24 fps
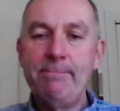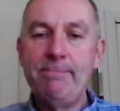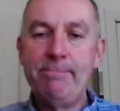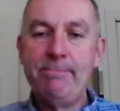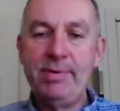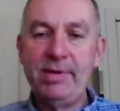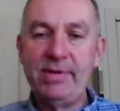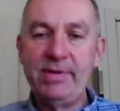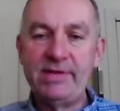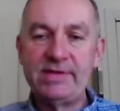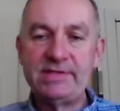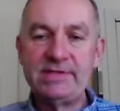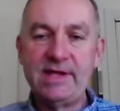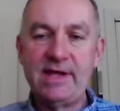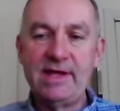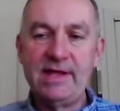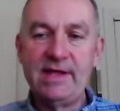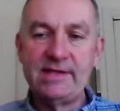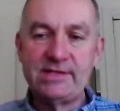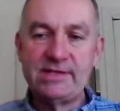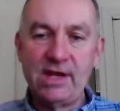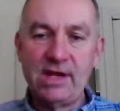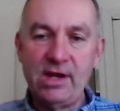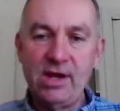But there's
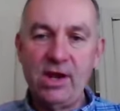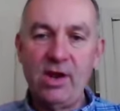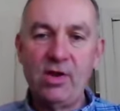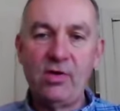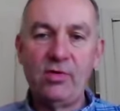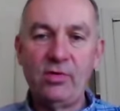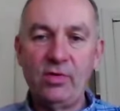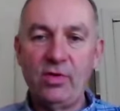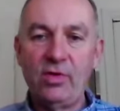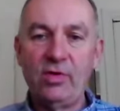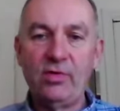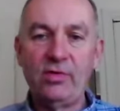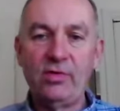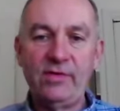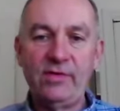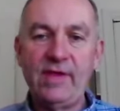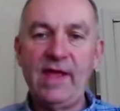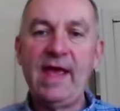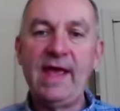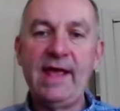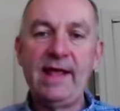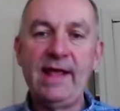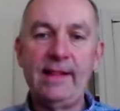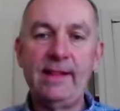a long
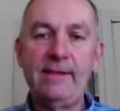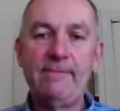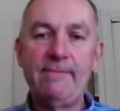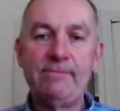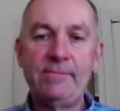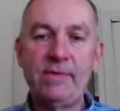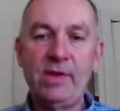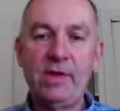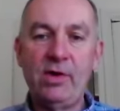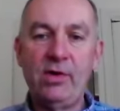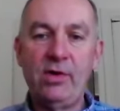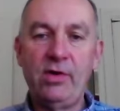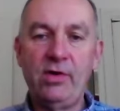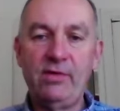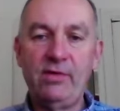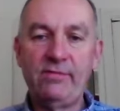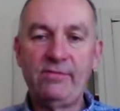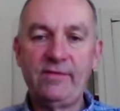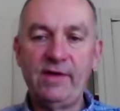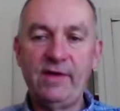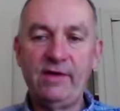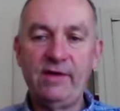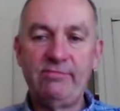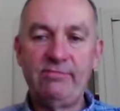tail of
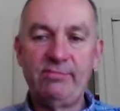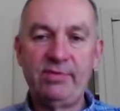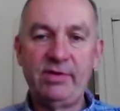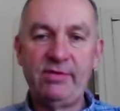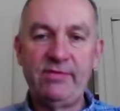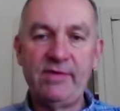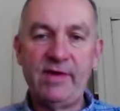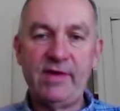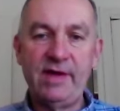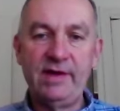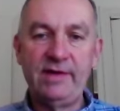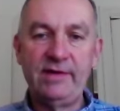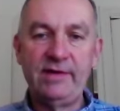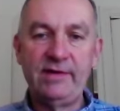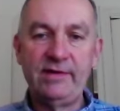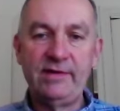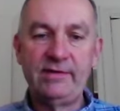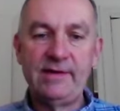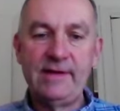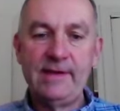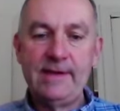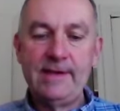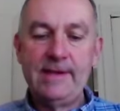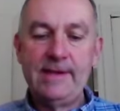providers,